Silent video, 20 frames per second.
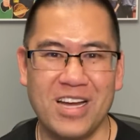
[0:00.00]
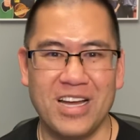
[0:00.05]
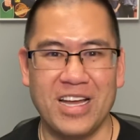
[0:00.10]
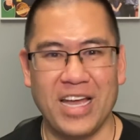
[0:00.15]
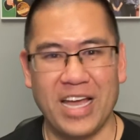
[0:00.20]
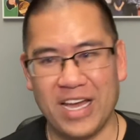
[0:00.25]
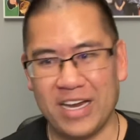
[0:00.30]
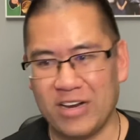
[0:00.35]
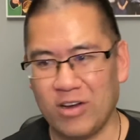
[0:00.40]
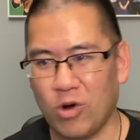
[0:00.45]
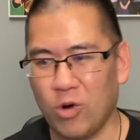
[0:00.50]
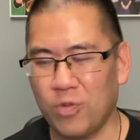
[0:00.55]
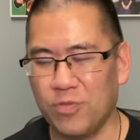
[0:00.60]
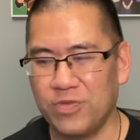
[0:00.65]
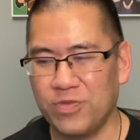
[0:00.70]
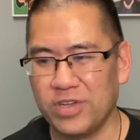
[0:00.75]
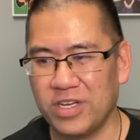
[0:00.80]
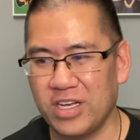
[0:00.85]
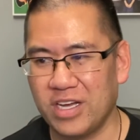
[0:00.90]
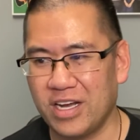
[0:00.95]
And
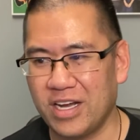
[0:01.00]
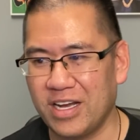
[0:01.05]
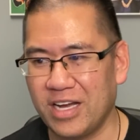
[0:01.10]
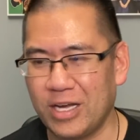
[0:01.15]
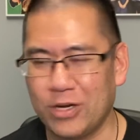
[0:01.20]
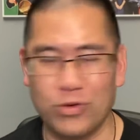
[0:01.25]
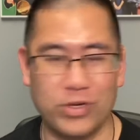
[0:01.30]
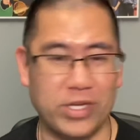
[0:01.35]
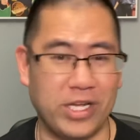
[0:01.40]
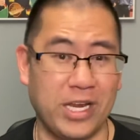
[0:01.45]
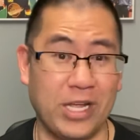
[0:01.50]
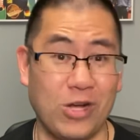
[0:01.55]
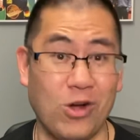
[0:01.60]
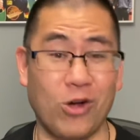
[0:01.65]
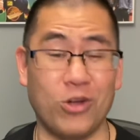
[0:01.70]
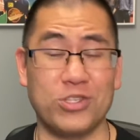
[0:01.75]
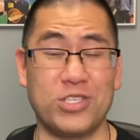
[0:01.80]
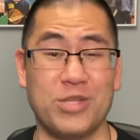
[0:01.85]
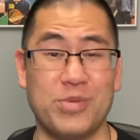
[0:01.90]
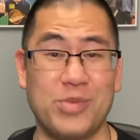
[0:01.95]
hopefully I don't get any
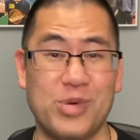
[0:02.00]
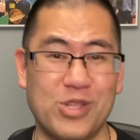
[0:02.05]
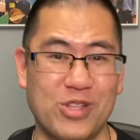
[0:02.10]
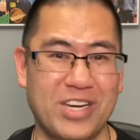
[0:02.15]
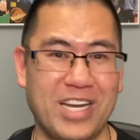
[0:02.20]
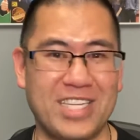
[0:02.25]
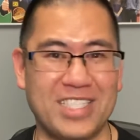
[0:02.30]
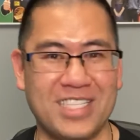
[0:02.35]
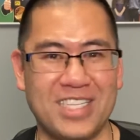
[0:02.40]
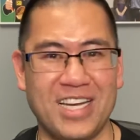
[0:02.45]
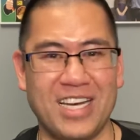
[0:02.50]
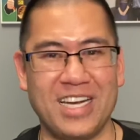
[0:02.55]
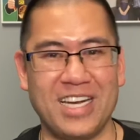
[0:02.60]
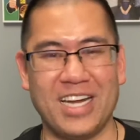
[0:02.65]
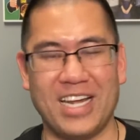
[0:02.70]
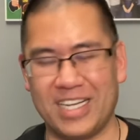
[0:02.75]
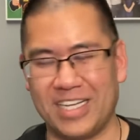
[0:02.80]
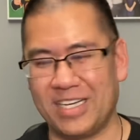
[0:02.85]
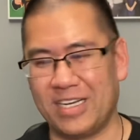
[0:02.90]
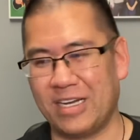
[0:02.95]
calls in the middle of the night tonight.
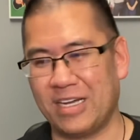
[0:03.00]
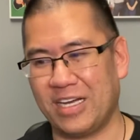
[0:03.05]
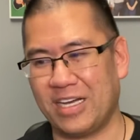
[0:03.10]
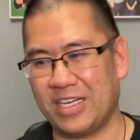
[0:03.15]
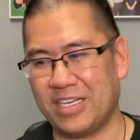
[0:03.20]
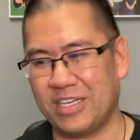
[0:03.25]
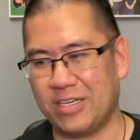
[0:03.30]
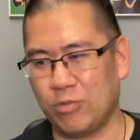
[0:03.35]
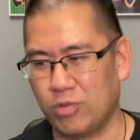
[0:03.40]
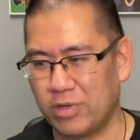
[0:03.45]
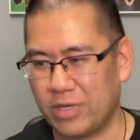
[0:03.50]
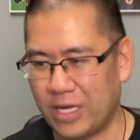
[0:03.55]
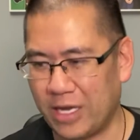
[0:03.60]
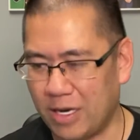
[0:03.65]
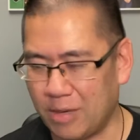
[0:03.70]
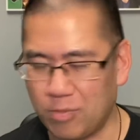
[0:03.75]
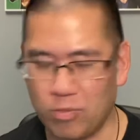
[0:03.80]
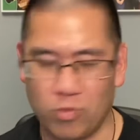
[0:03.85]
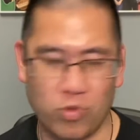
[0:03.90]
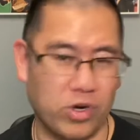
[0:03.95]
I can get
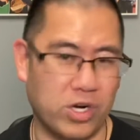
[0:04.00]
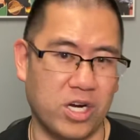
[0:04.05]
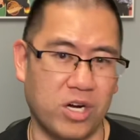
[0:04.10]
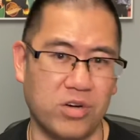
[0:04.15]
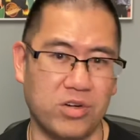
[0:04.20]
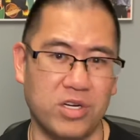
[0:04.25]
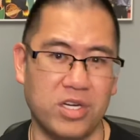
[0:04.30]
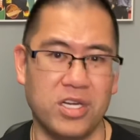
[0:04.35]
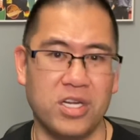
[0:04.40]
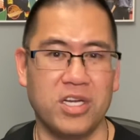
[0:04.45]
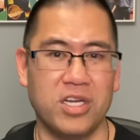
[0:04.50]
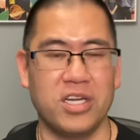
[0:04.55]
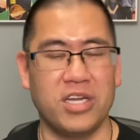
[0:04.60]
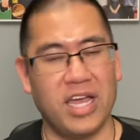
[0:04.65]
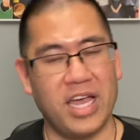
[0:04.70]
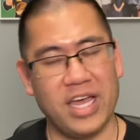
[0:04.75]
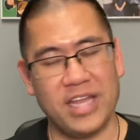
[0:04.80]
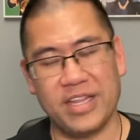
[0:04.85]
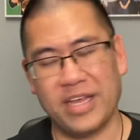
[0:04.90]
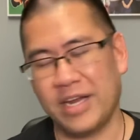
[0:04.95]
up, work out,
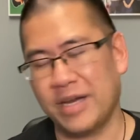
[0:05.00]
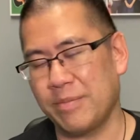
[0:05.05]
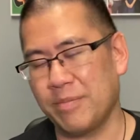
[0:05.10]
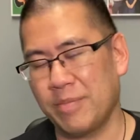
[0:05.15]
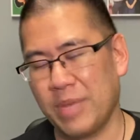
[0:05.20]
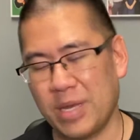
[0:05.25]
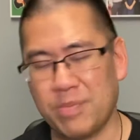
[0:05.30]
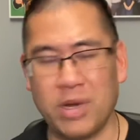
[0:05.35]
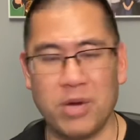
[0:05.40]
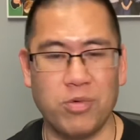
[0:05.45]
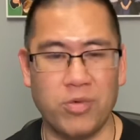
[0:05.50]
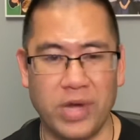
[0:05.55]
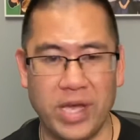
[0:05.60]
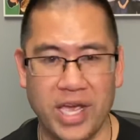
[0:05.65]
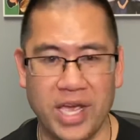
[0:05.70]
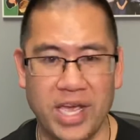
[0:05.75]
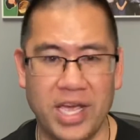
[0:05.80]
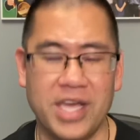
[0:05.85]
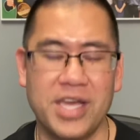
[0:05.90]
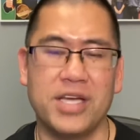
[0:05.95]
and then make my
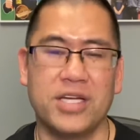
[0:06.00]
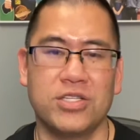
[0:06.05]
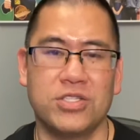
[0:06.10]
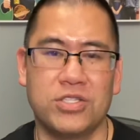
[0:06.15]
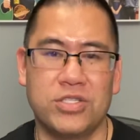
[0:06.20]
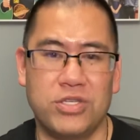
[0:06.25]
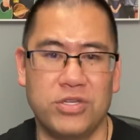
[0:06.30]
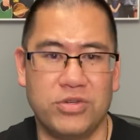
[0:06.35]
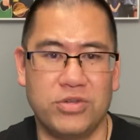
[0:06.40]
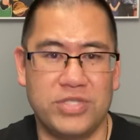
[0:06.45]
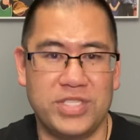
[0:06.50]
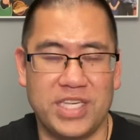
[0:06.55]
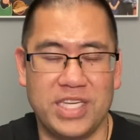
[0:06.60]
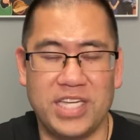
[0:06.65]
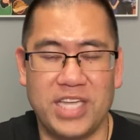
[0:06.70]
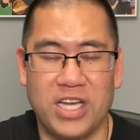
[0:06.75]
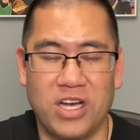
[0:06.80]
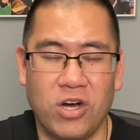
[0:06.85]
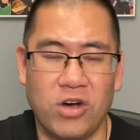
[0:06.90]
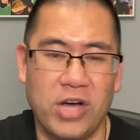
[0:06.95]
way to see
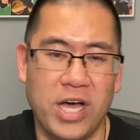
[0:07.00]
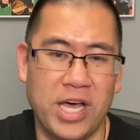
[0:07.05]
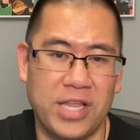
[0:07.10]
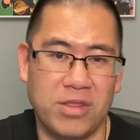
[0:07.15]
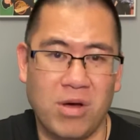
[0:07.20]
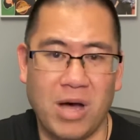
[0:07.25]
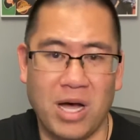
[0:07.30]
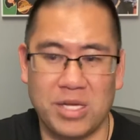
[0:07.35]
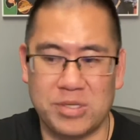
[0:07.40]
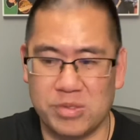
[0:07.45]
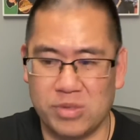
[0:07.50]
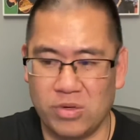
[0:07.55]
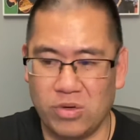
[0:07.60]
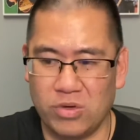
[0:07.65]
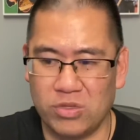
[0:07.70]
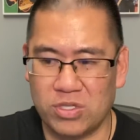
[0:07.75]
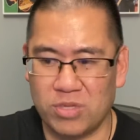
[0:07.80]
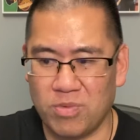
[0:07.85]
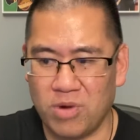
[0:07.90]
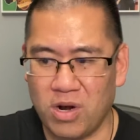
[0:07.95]
Gail at the hospital
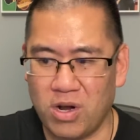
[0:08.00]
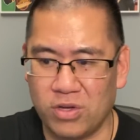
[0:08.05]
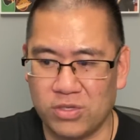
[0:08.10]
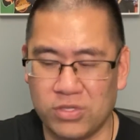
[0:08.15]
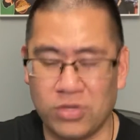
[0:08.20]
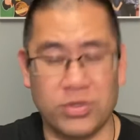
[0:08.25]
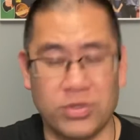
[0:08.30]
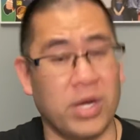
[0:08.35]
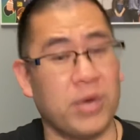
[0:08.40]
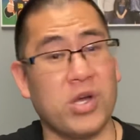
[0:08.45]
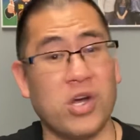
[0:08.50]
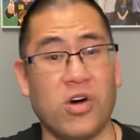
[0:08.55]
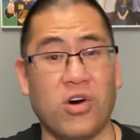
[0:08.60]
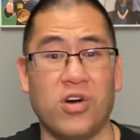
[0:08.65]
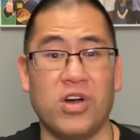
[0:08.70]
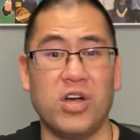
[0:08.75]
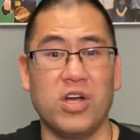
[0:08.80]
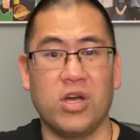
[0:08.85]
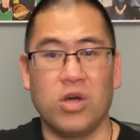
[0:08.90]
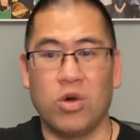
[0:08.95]
tomorrow. So there we
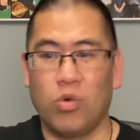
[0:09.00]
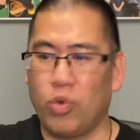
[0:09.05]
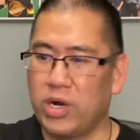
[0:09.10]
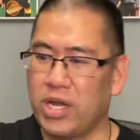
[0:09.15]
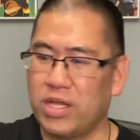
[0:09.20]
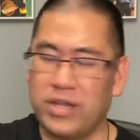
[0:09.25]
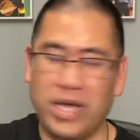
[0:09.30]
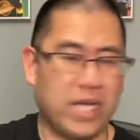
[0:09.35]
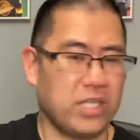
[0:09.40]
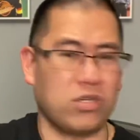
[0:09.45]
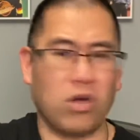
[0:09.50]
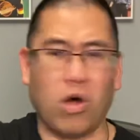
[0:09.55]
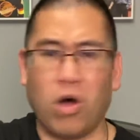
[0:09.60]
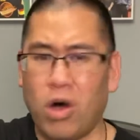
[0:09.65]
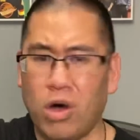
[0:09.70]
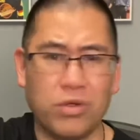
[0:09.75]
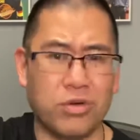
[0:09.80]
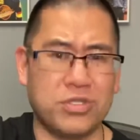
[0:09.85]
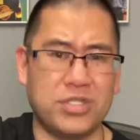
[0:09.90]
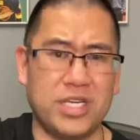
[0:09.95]
go. What I liked,
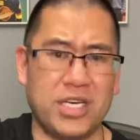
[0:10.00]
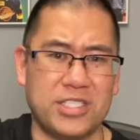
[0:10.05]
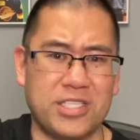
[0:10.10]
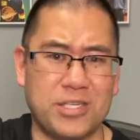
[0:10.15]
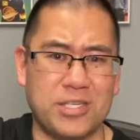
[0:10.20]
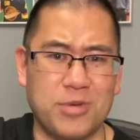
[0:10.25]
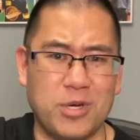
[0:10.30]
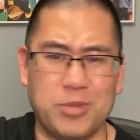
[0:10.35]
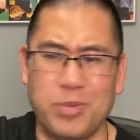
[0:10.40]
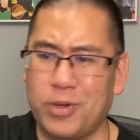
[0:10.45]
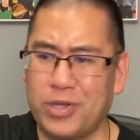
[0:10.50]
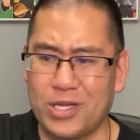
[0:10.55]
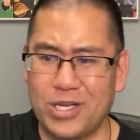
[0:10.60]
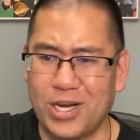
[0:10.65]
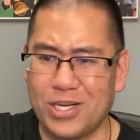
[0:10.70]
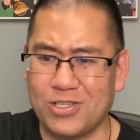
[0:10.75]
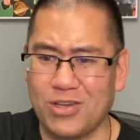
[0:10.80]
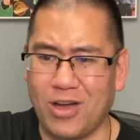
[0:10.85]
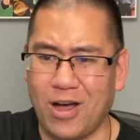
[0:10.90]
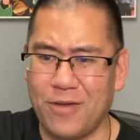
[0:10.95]
all those things, especially about the
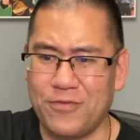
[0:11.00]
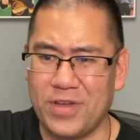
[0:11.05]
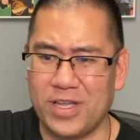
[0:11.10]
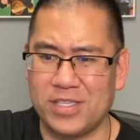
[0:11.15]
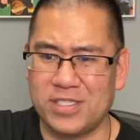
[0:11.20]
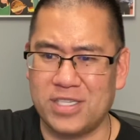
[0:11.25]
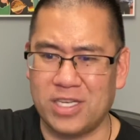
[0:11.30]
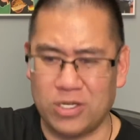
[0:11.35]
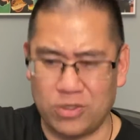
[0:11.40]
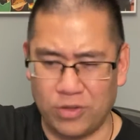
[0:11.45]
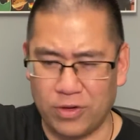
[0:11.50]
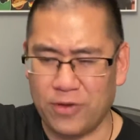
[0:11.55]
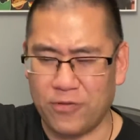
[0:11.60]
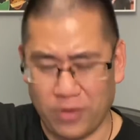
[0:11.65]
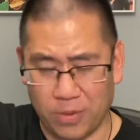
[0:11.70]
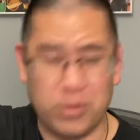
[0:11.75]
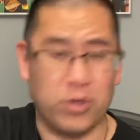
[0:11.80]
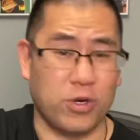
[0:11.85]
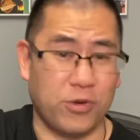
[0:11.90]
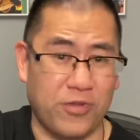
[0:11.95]
Canucks offense, including
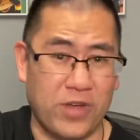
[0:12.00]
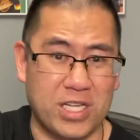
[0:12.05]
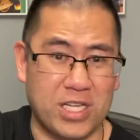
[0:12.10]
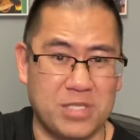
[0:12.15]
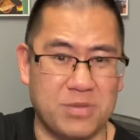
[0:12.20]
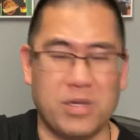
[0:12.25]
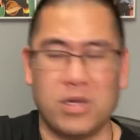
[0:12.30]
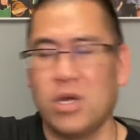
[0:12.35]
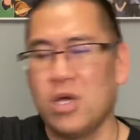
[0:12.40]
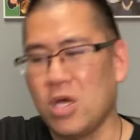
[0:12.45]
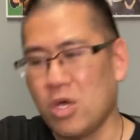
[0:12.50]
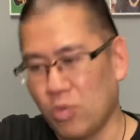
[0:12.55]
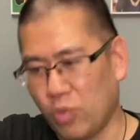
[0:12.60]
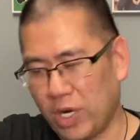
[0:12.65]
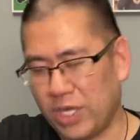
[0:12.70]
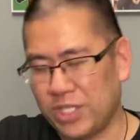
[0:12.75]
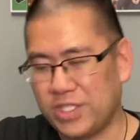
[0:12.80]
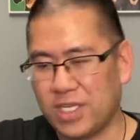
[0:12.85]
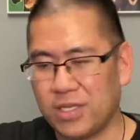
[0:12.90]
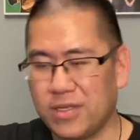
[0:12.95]
from their defensemen. What
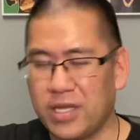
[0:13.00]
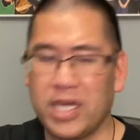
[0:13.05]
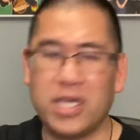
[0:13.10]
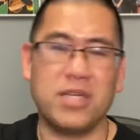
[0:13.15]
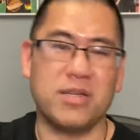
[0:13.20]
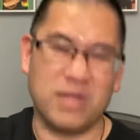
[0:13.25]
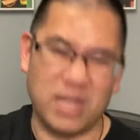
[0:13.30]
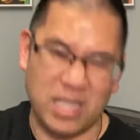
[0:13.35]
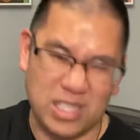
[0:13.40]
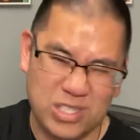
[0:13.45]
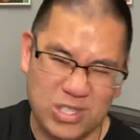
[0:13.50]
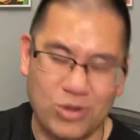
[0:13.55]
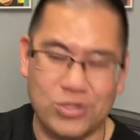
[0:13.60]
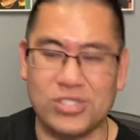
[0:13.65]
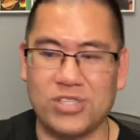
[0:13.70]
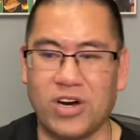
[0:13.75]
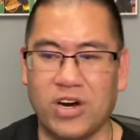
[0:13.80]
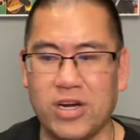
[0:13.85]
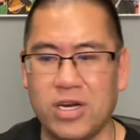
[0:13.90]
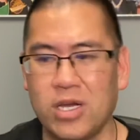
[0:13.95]
I didn't like, a slow
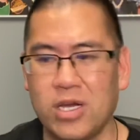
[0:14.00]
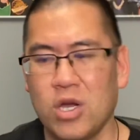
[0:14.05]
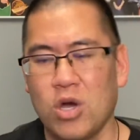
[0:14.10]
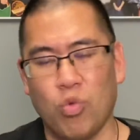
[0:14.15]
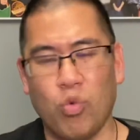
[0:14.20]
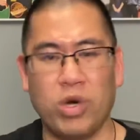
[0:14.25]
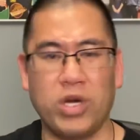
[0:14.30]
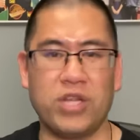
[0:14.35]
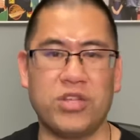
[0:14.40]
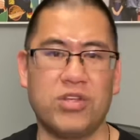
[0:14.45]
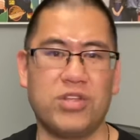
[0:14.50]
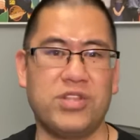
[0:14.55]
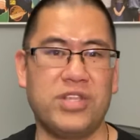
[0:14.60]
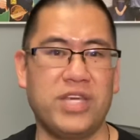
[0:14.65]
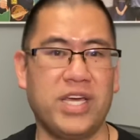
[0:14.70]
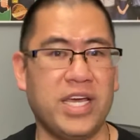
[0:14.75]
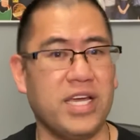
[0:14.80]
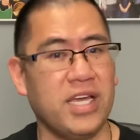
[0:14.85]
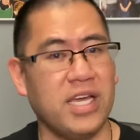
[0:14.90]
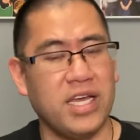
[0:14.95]
start. One other
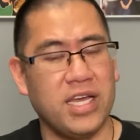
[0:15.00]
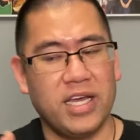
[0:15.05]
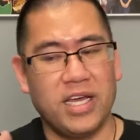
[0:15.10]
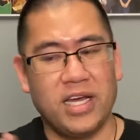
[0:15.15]
thing,